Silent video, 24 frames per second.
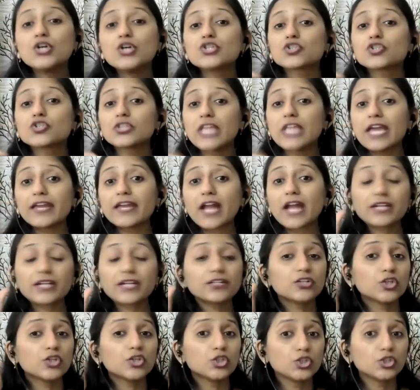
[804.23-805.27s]
So there
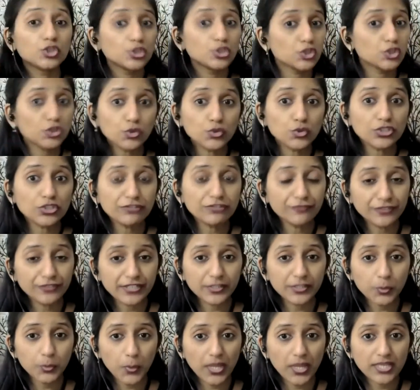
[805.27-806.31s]
are 2
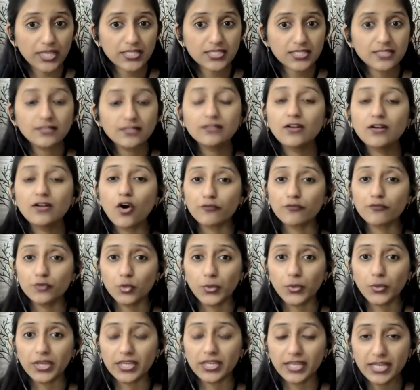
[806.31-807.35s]
different ways of
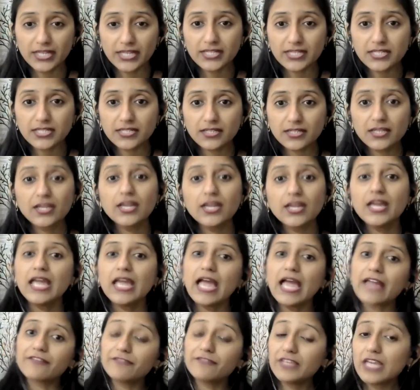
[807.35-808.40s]
doing it,
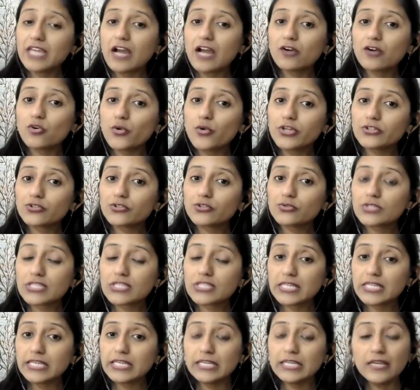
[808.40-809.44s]
and we are going to
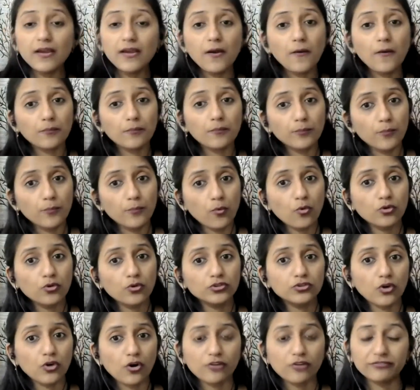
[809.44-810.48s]
see
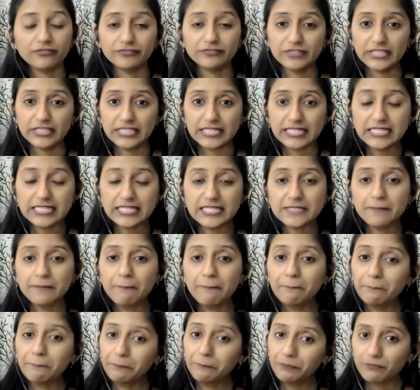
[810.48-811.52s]
both of these
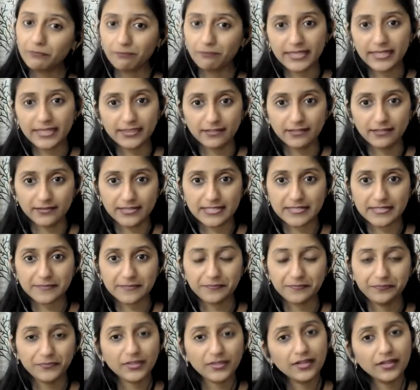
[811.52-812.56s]
methods,
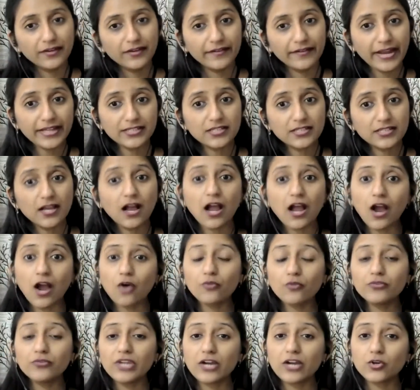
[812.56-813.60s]
right?
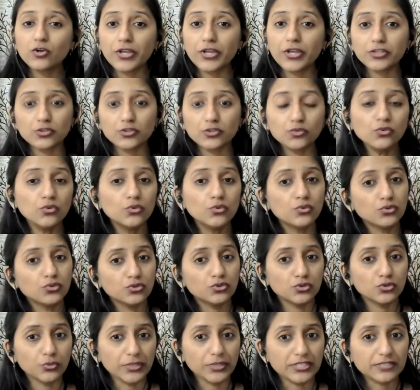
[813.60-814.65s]
How we are going to
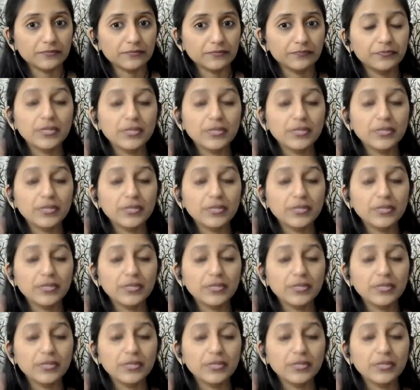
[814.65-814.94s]
do it.